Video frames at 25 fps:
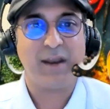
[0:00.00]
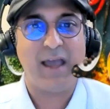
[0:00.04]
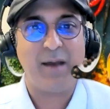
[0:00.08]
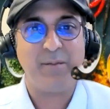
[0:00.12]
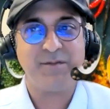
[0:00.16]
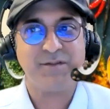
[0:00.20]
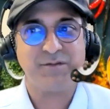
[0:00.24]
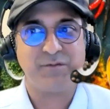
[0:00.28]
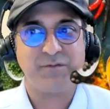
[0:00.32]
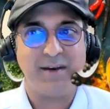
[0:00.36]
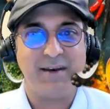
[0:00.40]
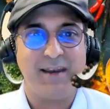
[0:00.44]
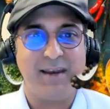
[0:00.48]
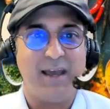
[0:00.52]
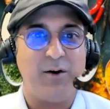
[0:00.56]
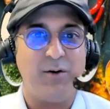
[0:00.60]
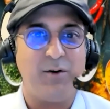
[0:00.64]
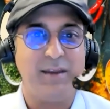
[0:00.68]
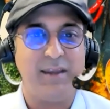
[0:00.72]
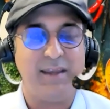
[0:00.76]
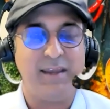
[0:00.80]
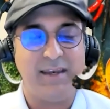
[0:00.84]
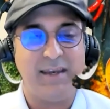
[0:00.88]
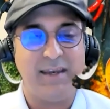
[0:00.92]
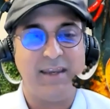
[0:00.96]
happens right now
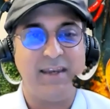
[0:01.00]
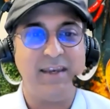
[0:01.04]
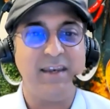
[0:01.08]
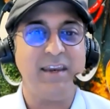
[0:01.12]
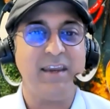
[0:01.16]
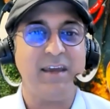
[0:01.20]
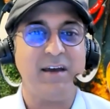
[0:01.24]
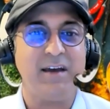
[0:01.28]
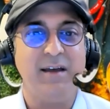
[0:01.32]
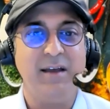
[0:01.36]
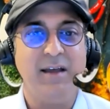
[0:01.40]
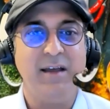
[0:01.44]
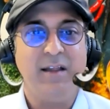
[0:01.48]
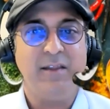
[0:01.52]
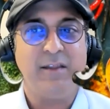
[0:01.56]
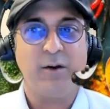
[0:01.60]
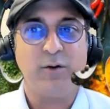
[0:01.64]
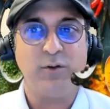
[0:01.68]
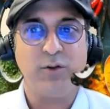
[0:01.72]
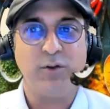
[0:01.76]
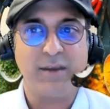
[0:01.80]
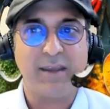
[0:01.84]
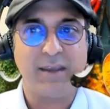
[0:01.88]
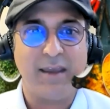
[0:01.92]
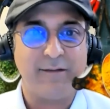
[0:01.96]
in, in India, they're
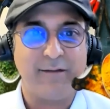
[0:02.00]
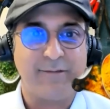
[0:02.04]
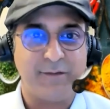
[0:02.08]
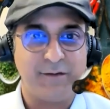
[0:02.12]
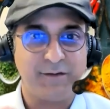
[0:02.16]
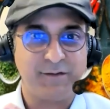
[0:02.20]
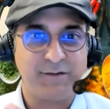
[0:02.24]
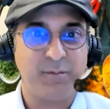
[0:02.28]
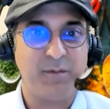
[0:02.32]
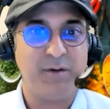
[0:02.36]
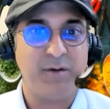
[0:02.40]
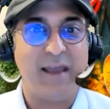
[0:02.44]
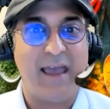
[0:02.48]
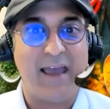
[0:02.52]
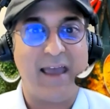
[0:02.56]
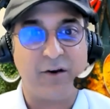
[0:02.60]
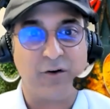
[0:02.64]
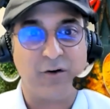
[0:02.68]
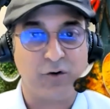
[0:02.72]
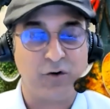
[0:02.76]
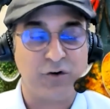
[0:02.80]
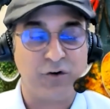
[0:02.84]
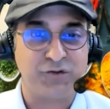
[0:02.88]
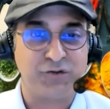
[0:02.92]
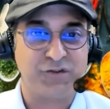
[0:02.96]
looking at first from an
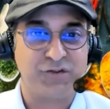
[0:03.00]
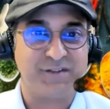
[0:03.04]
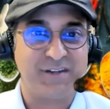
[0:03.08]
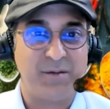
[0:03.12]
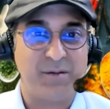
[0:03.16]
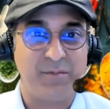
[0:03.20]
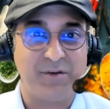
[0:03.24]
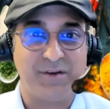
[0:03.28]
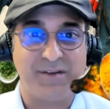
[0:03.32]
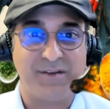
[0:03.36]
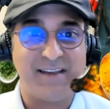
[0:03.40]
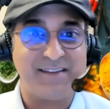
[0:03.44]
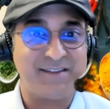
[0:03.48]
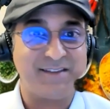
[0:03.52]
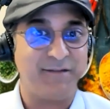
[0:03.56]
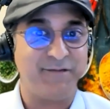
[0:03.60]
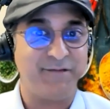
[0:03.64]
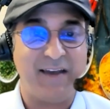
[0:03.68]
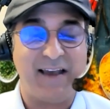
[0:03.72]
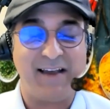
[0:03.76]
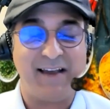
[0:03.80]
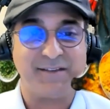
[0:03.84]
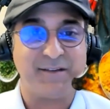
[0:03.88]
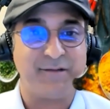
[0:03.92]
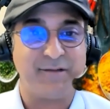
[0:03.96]
agricultural standpoint because that's the
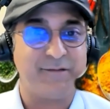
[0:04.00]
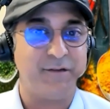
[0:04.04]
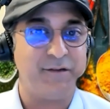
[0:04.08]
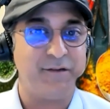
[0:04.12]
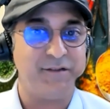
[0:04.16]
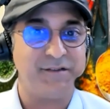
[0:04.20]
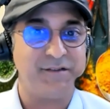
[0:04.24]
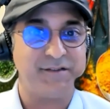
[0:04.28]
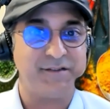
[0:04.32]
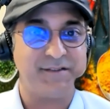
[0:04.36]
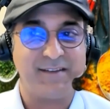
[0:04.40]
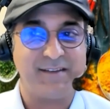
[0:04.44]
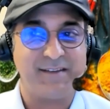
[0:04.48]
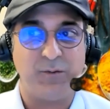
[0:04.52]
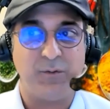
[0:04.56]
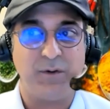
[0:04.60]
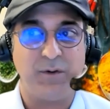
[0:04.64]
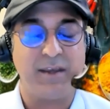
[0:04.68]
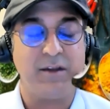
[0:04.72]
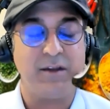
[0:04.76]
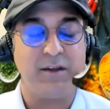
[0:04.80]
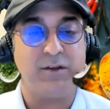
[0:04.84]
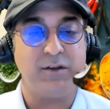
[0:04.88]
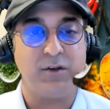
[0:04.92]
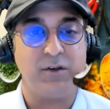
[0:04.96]
fastest and furthest thing that we
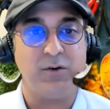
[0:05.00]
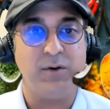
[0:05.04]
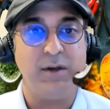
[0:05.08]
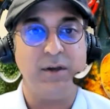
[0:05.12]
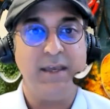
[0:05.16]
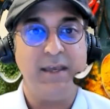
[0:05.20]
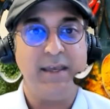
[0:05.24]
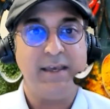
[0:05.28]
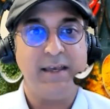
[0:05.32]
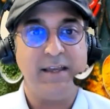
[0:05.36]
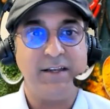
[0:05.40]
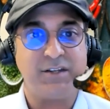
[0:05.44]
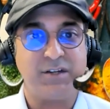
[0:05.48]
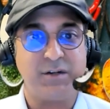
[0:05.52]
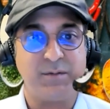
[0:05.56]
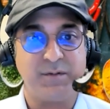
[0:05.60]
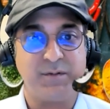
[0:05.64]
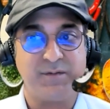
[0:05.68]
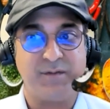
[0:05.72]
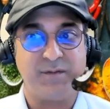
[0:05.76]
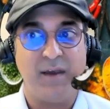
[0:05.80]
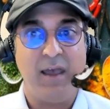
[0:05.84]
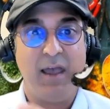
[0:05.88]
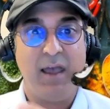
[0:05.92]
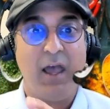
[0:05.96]
can do in terms
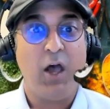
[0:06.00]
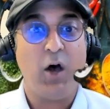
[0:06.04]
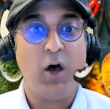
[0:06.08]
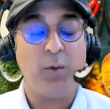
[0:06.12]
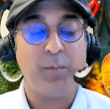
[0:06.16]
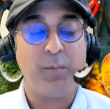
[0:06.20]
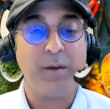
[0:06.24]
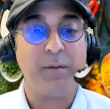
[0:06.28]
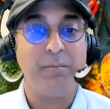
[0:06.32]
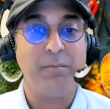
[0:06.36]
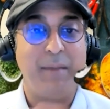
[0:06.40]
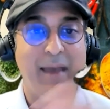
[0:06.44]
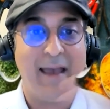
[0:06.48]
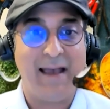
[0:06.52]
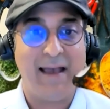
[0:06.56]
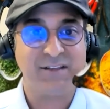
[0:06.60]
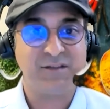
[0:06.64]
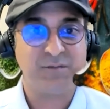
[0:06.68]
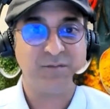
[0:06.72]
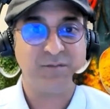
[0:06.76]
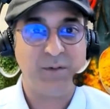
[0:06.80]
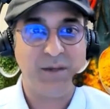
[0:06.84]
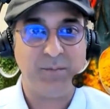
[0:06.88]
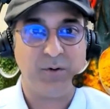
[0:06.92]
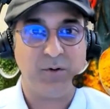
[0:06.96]
of helping
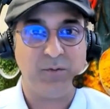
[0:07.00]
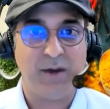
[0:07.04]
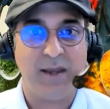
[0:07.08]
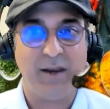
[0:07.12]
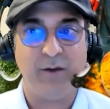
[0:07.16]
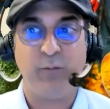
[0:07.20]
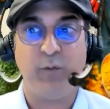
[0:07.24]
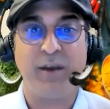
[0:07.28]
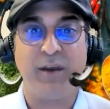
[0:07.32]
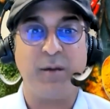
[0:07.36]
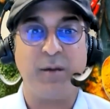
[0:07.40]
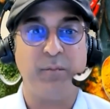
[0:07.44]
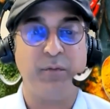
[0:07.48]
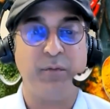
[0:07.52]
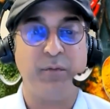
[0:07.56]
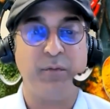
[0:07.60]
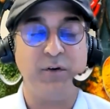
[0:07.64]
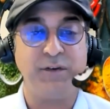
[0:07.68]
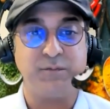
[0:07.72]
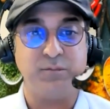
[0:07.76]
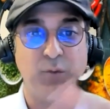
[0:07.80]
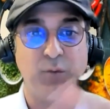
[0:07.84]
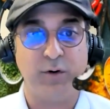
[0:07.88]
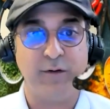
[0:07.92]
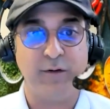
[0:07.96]
mass people, right? If we can
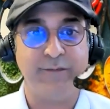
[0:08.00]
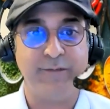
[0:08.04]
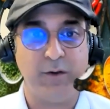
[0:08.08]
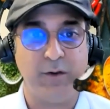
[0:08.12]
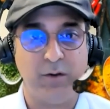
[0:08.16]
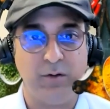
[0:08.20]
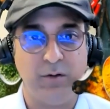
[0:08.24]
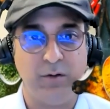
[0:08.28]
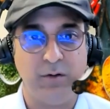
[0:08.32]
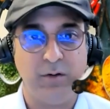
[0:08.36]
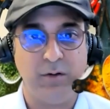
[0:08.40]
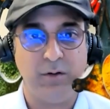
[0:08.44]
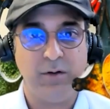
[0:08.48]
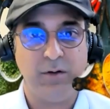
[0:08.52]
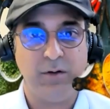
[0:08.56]
produce more food